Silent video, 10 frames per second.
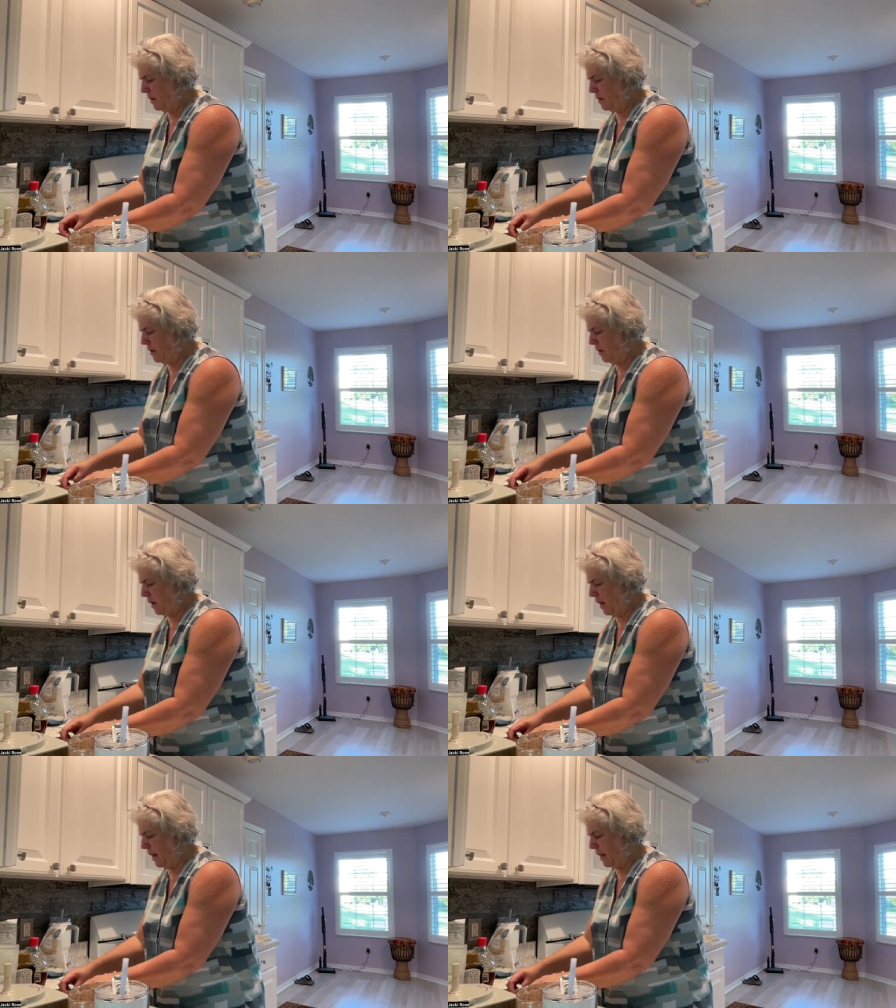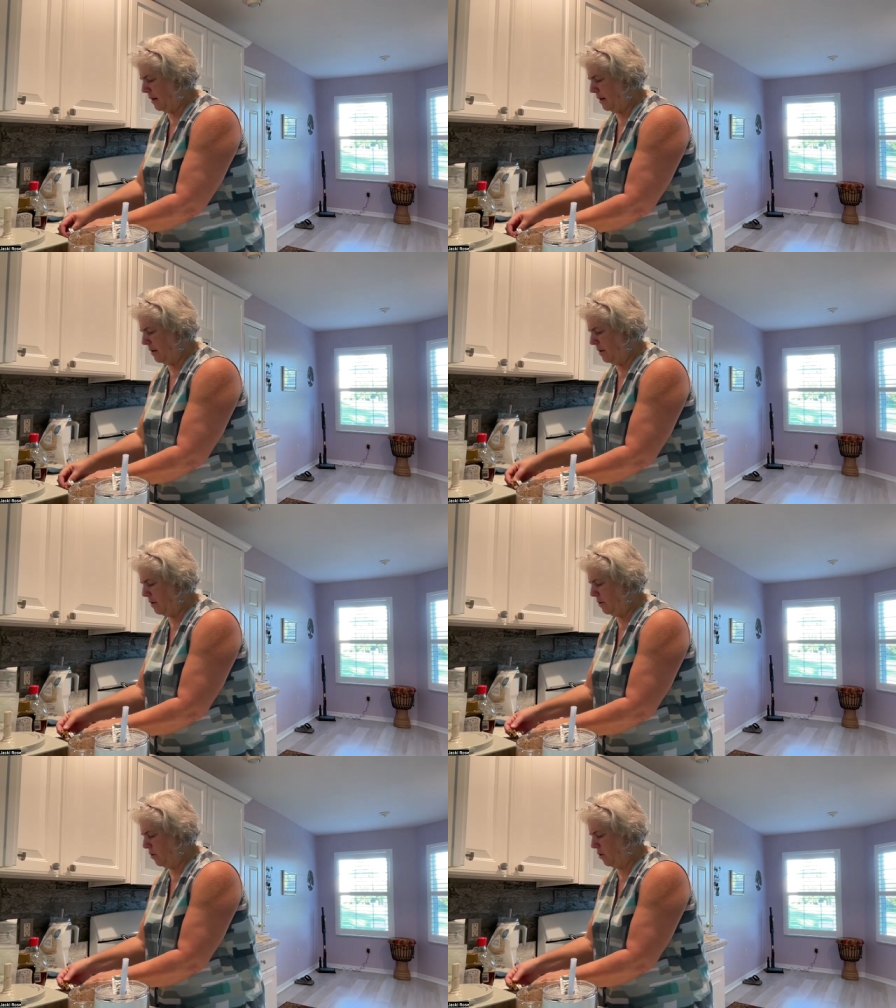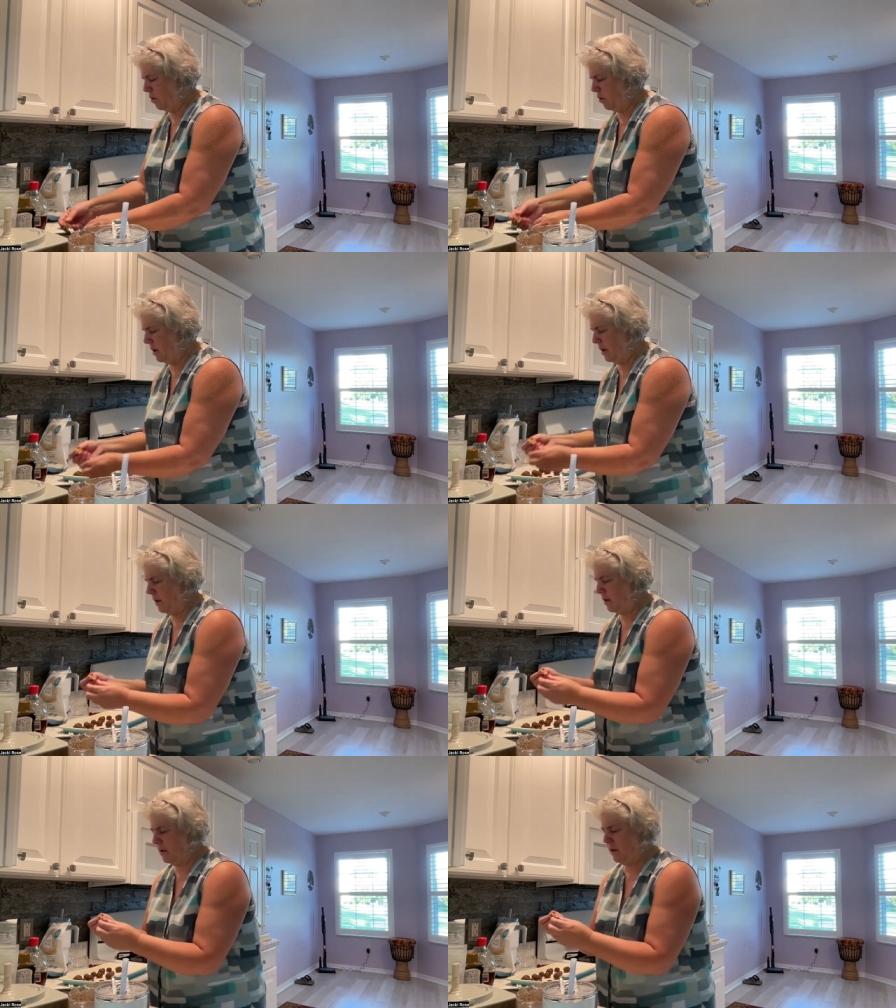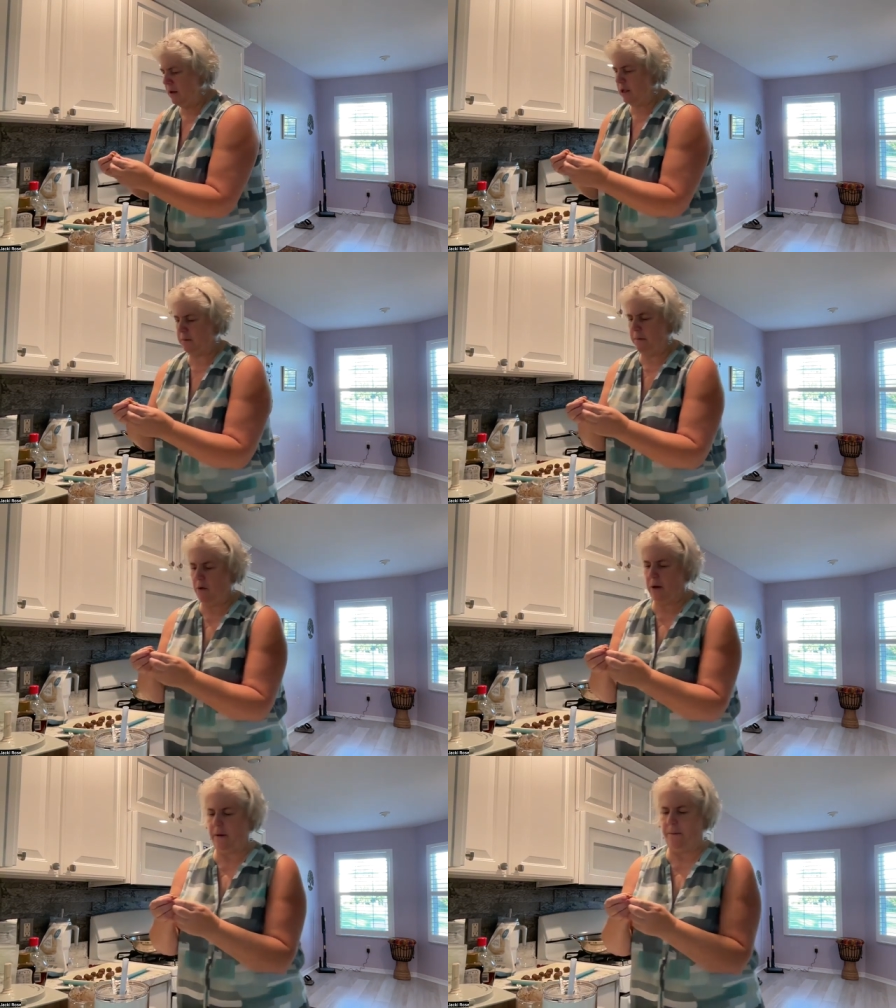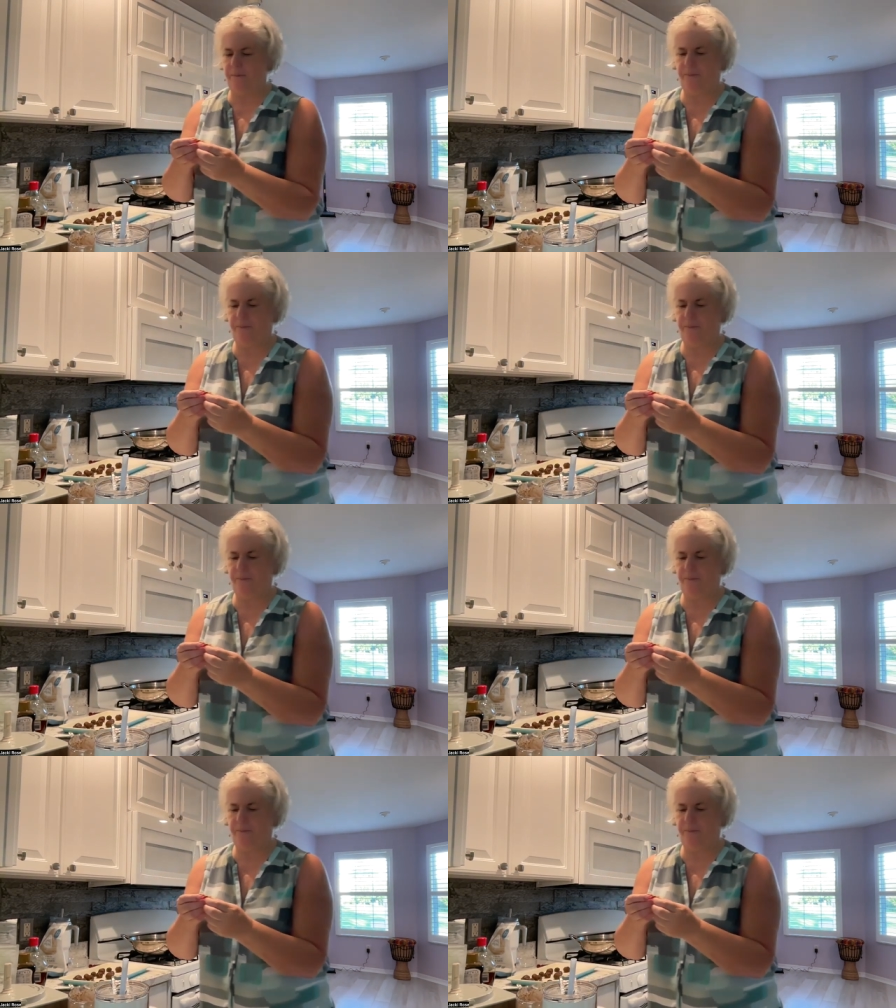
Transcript: It's still hot. Woo. Smoking.